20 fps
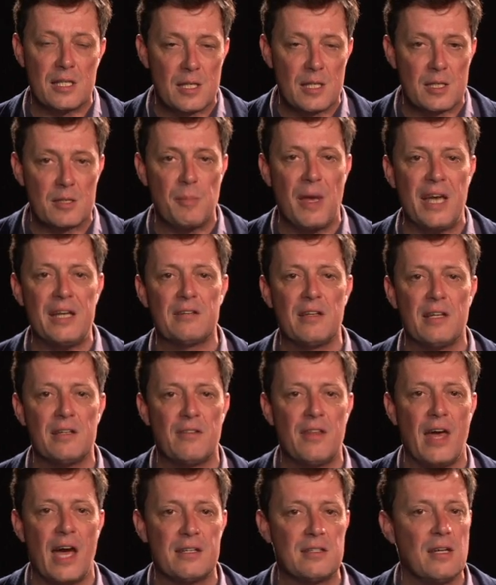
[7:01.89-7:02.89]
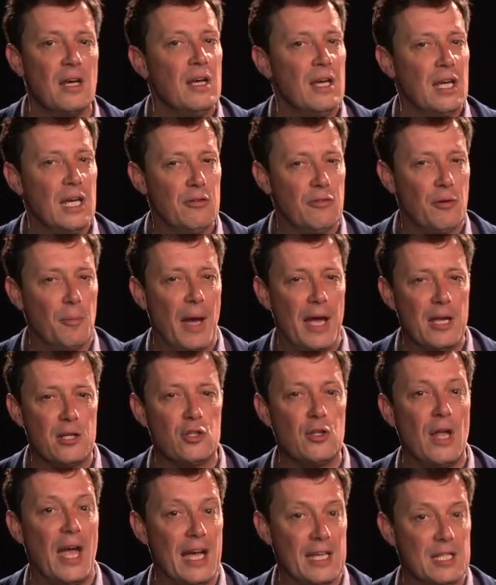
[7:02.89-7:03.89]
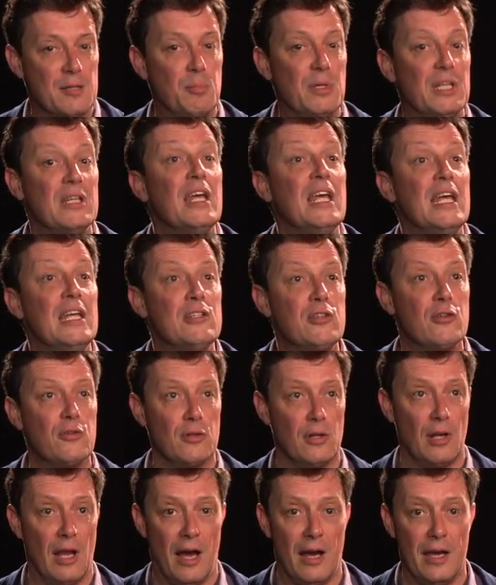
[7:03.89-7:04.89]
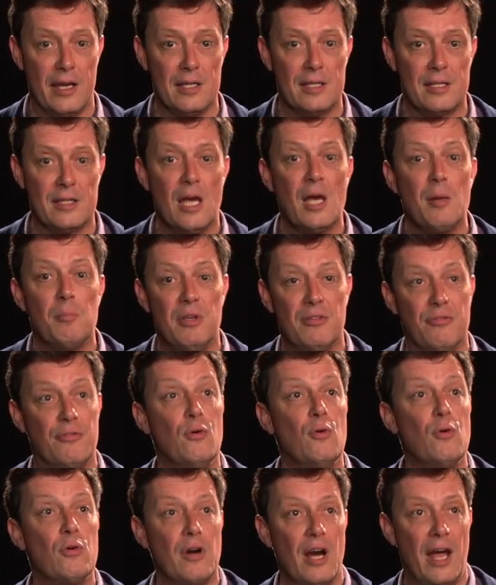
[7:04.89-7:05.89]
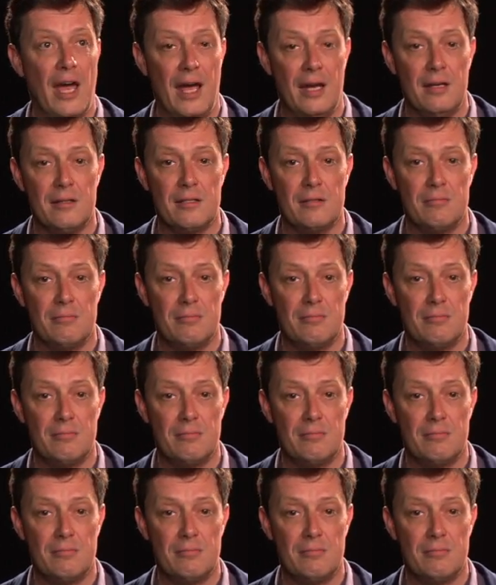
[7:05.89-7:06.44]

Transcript: expected that information has been internalized beforehand.